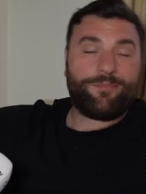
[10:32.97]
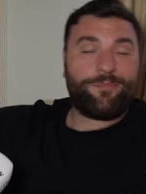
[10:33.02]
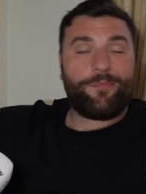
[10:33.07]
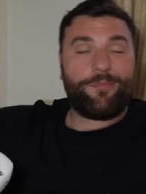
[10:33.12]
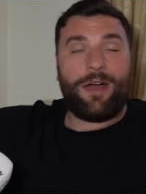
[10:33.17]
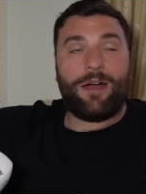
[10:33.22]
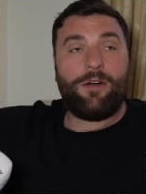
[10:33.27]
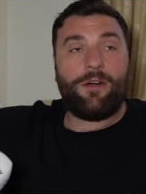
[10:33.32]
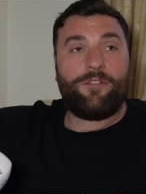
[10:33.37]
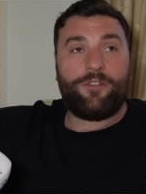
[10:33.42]

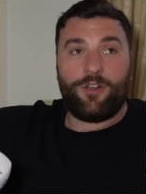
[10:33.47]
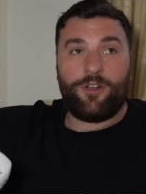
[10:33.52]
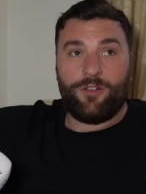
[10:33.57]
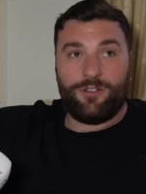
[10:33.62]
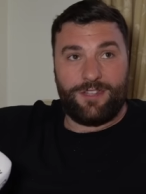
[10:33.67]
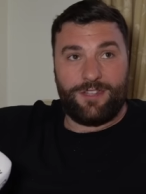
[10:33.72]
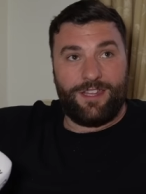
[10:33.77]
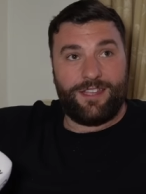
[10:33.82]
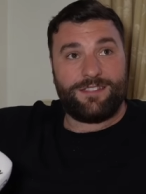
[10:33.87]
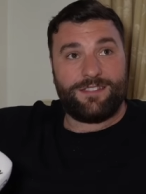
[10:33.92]
however
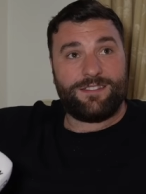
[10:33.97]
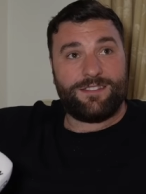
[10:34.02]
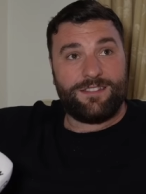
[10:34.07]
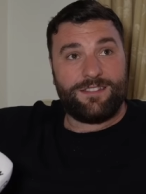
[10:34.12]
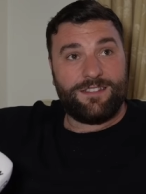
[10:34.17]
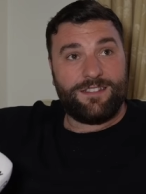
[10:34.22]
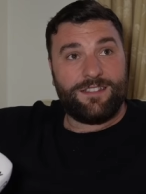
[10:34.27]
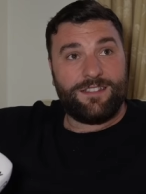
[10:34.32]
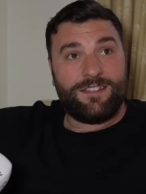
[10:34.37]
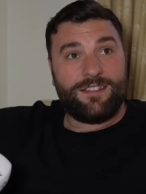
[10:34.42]
old he is.
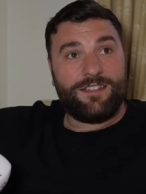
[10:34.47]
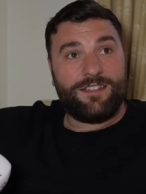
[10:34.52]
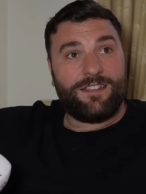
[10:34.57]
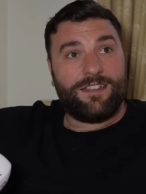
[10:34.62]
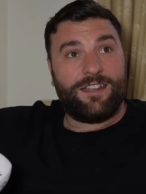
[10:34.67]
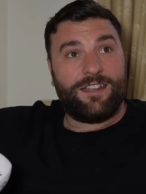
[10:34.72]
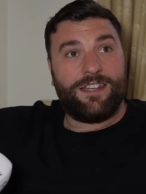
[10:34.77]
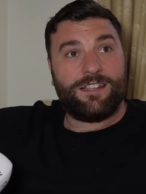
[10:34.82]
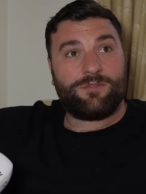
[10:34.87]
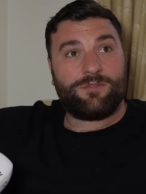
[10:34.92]

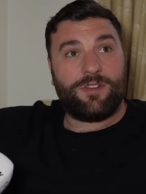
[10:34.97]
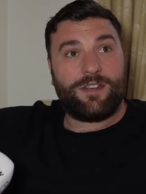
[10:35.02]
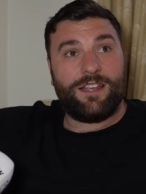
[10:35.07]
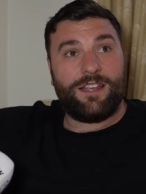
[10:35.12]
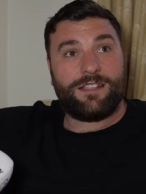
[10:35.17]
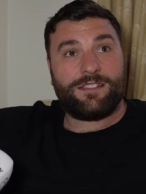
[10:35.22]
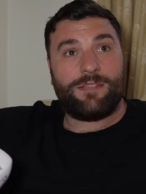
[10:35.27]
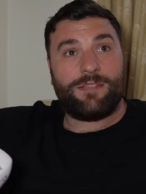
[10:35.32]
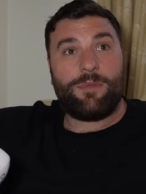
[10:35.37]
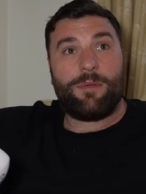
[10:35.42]
It is what it
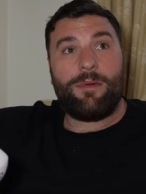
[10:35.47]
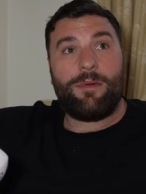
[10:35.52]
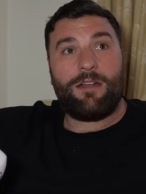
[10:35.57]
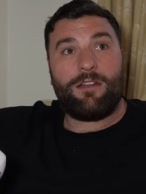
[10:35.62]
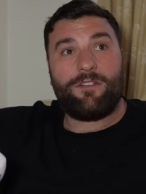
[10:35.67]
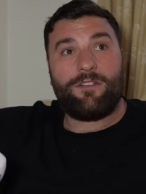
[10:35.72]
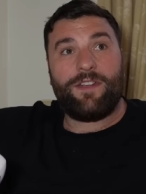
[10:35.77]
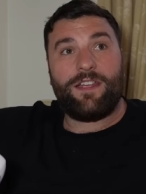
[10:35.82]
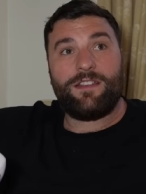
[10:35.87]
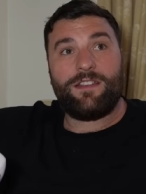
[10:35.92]
is. He'd be better
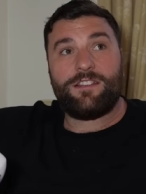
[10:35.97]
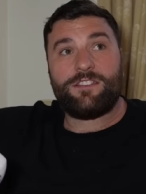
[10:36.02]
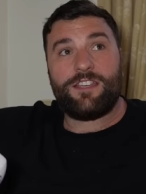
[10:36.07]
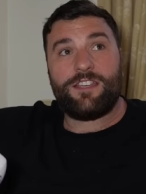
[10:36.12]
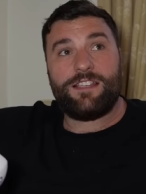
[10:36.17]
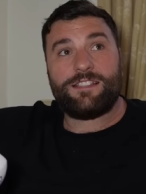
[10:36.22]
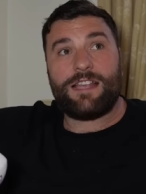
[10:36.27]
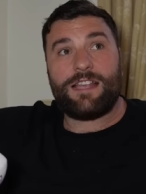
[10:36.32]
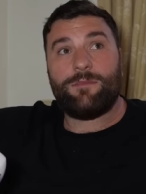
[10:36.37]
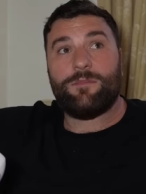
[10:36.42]
off eating a
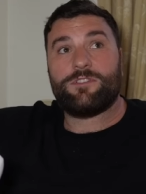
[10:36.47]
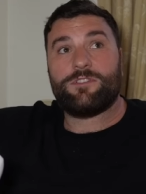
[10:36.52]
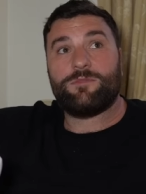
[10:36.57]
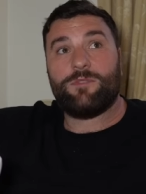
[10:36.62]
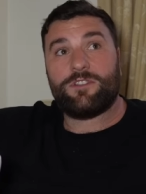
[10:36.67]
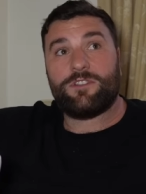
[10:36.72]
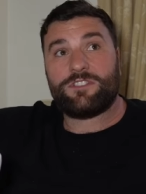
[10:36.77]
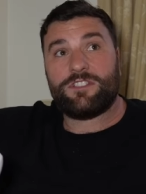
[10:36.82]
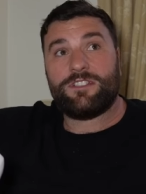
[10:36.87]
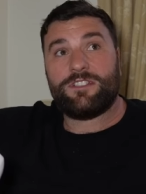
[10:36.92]
cheese sandwich and
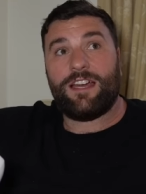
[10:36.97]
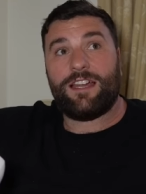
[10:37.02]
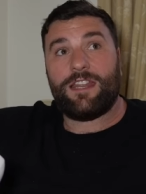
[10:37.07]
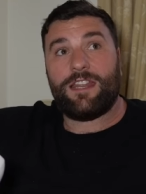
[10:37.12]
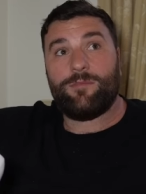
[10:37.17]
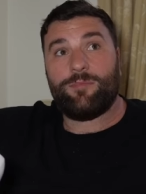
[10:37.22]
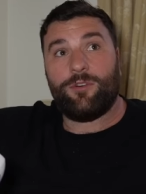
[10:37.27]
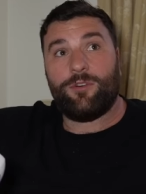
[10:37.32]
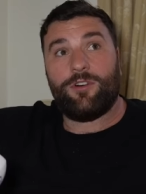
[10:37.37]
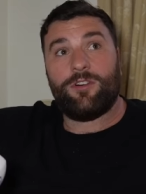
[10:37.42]
watching
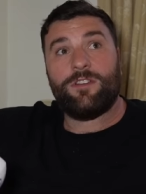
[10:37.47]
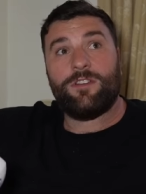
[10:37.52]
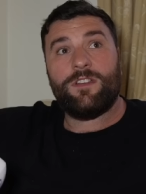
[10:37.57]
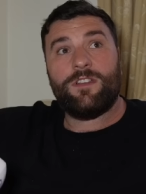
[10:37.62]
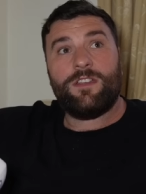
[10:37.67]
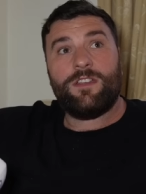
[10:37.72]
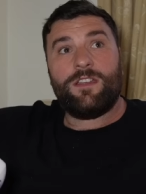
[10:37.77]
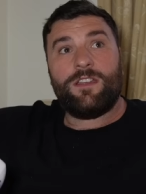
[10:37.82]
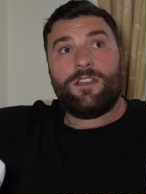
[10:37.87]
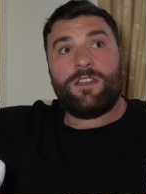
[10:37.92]
telly, but
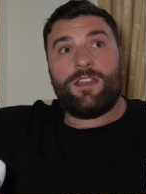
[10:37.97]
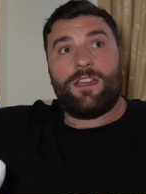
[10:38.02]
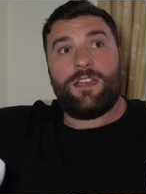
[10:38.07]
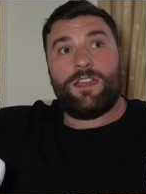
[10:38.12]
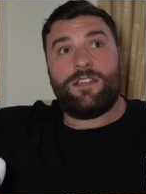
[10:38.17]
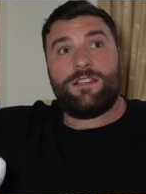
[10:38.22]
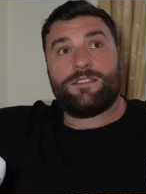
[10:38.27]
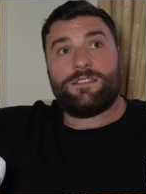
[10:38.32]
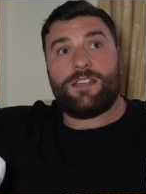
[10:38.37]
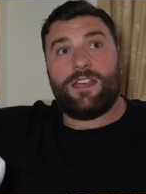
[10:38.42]

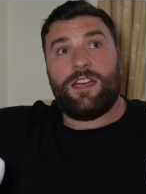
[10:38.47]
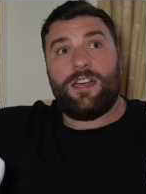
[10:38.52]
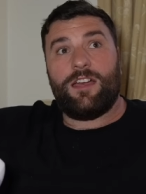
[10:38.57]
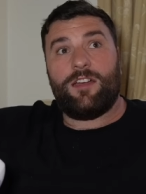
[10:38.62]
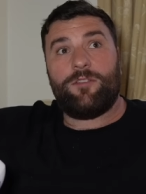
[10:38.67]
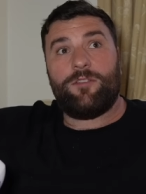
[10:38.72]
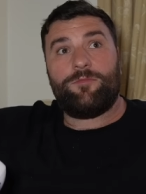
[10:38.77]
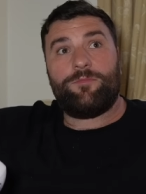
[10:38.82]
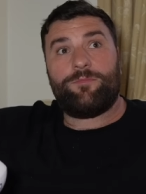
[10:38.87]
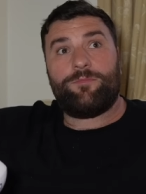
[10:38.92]
he's
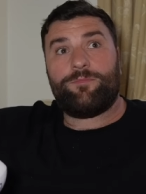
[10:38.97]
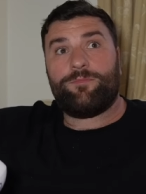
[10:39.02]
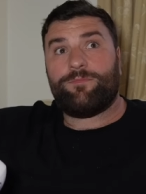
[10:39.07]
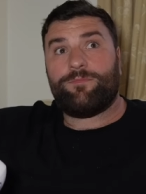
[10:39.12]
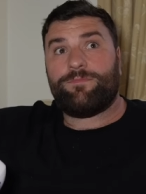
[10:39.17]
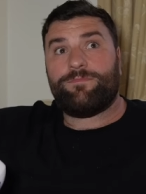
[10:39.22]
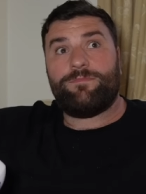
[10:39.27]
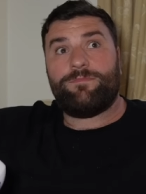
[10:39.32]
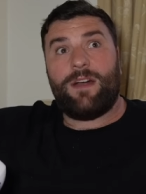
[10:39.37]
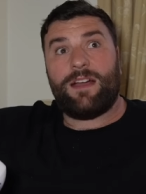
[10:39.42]
uh,
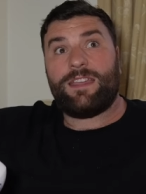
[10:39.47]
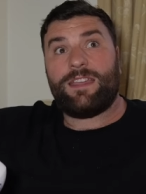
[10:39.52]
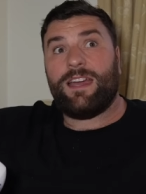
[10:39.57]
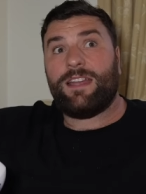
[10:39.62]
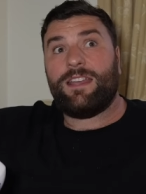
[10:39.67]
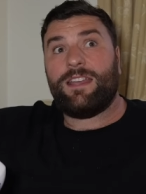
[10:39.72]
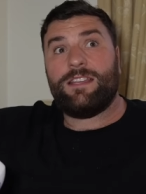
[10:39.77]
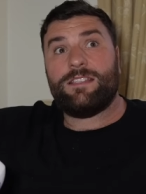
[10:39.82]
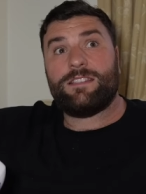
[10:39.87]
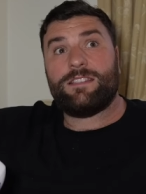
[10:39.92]

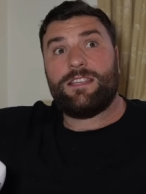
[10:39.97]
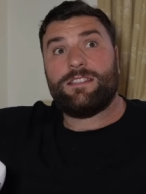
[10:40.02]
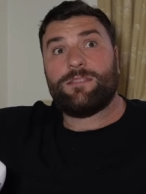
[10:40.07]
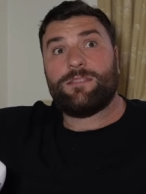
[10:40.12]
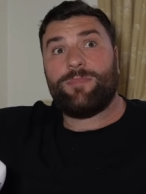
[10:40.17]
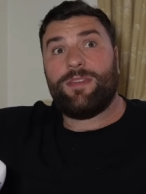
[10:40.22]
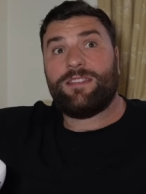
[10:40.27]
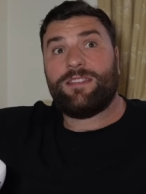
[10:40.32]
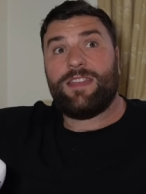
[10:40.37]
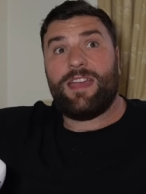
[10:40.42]
again he's he's a
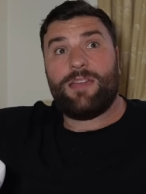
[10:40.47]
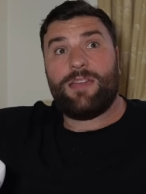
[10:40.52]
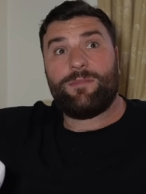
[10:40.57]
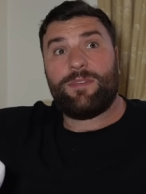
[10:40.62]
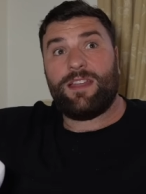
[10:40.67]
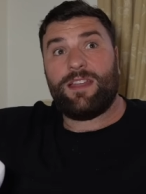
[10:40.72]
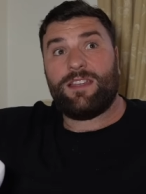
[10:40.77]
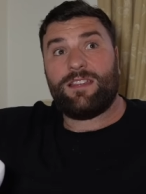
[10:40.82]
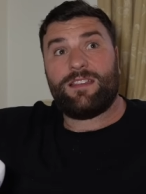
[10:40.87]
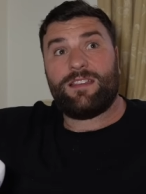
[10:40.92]
big name
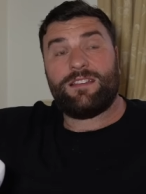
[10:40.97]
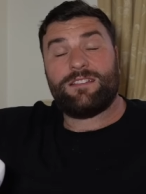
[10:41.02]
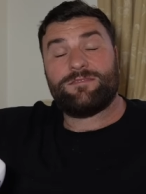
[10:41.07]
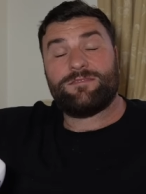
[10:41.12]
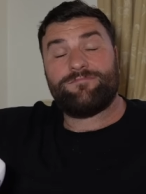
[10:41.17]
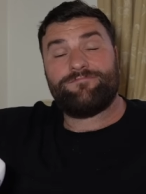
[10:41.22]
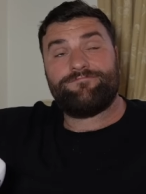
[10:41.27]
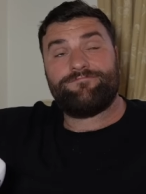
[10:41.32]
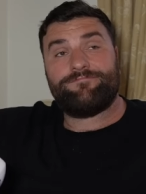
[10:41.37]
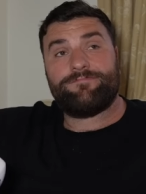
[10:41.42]
in it.
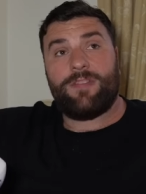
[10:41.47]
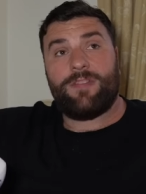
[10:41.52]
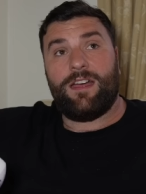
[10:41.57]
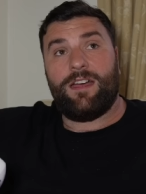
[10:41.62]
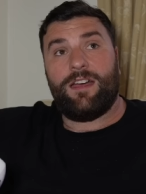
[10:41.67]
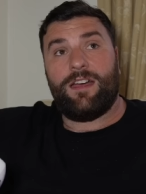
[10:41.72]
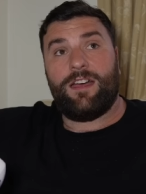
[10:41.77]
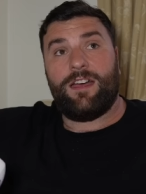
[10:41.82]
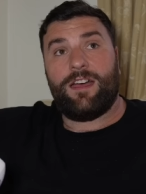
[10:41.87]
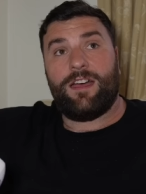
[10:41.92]

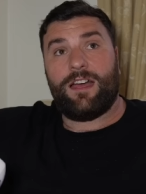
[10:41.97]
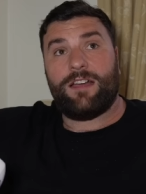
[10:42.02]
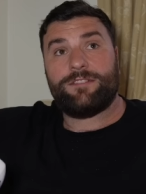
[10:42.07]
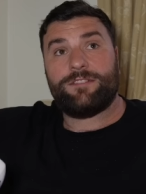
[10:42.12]
Uh,